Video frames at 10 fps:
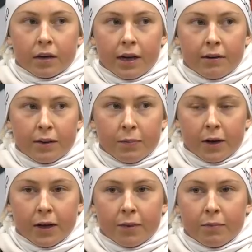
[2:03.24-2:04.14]
clear in
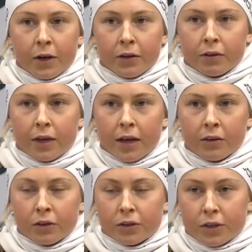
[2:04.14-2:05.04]
my mind today,
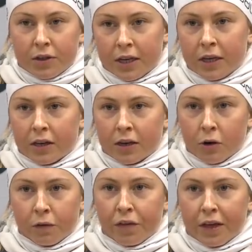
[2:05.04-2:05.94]
not
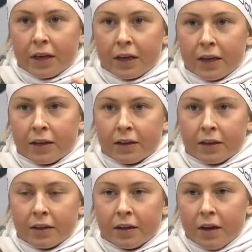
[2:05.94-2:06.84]
overthink
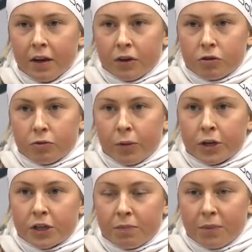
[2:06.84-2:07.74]
and too
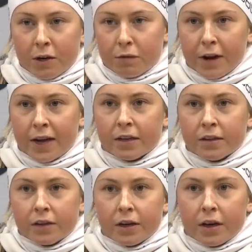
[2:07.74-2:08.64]
much and be afraid.
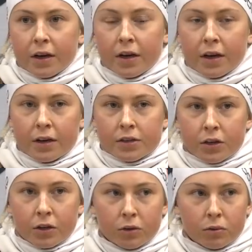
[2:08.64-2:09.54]

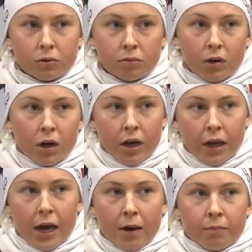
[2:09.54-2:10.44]

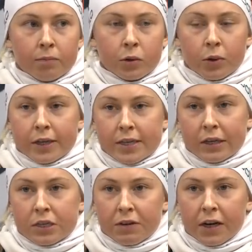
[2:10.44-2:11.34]
I'm quite
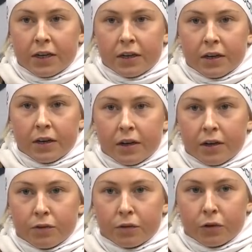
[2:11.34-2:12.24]
satisfied.
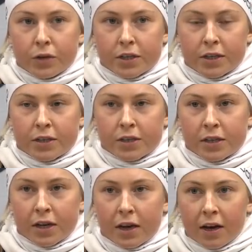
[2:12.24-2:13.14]
Of course,
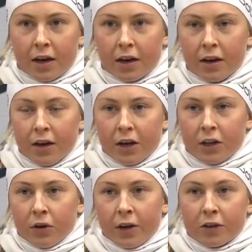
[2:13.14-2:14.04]
it's
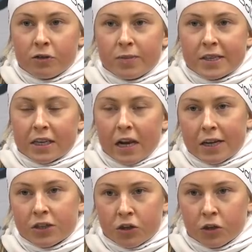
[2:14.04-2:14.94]
annoying to miss the
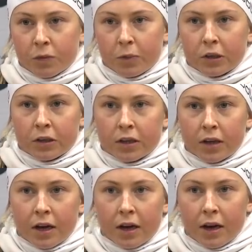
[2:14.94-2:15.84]
last shot, but
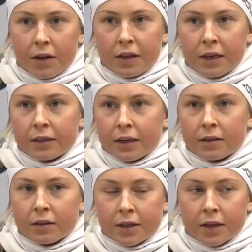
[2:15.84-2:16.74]
I think
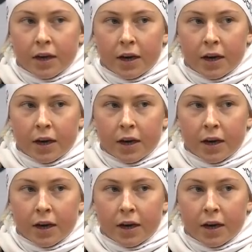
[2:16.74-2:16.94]
that